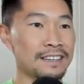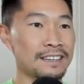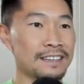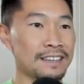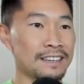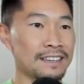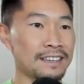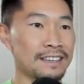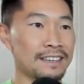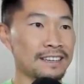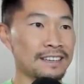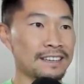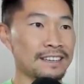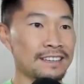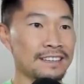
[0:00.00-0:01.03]

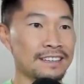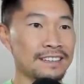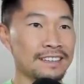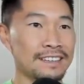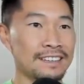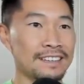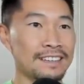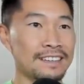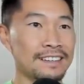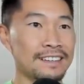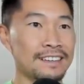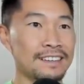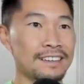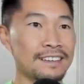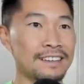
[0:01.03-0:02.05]

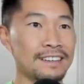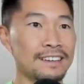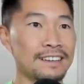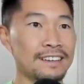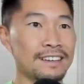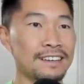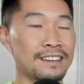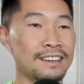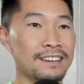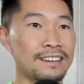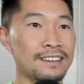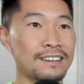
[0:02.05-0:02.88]
No one is speaking in this clip.